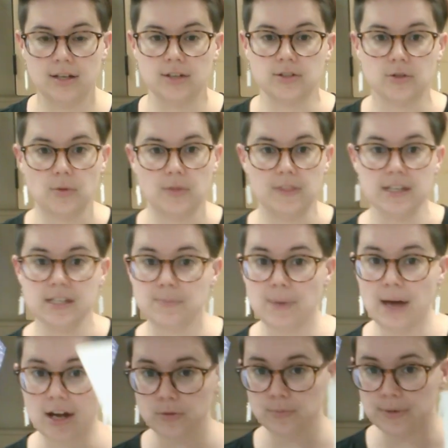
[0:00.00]
So this
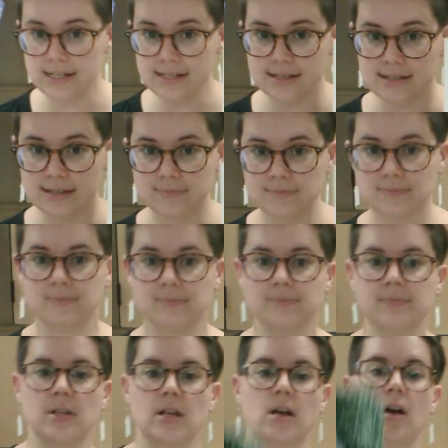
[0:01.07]
pattern piece
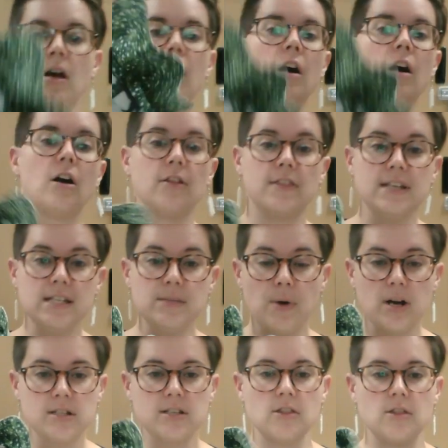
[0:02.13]
are these
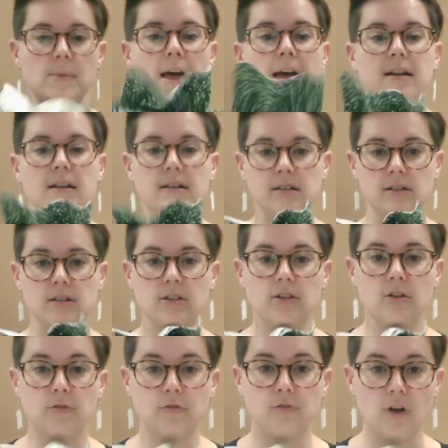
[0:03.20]
parts on the back. The
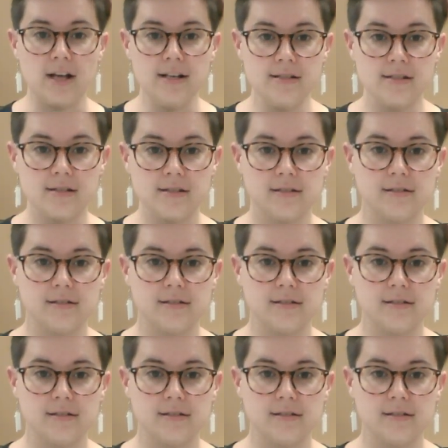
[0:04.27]
front,